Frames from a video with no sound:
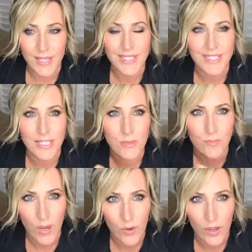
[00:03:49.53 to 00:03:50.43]
it says
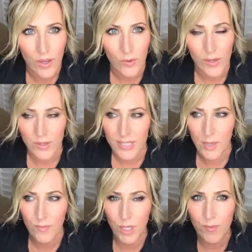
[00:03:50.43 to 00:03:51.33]
BOGO. It'll
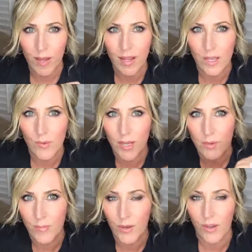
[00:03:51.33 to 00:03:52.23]
say Beauty by
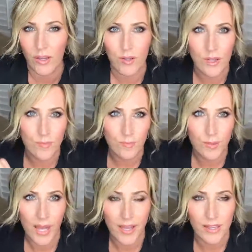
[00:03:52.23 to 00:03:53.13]
Aloette, BOGO,
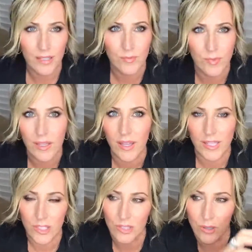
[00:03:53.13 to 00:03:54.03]
Platinum
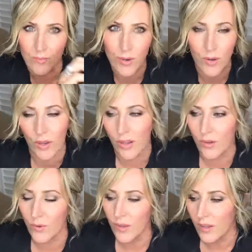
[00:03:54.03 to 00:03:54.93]
Collection,
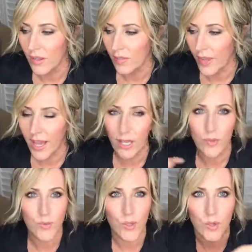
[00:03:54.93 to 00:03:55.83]
BOGO,
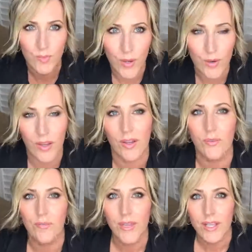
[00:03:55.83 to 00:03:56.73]
Aloe Pure,
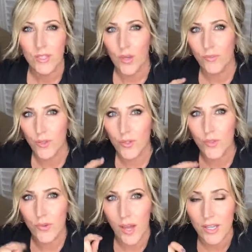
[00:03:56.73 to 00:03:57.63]
BOGO. So if you
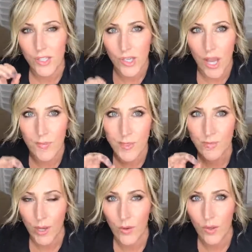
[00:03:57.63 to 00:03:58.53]
do not shop
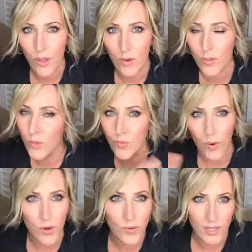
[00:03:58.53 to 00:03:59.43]
in BOGO, you
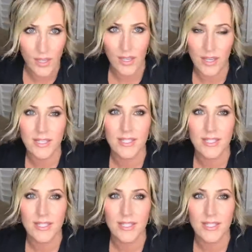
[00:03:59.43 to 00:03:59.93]
won't get a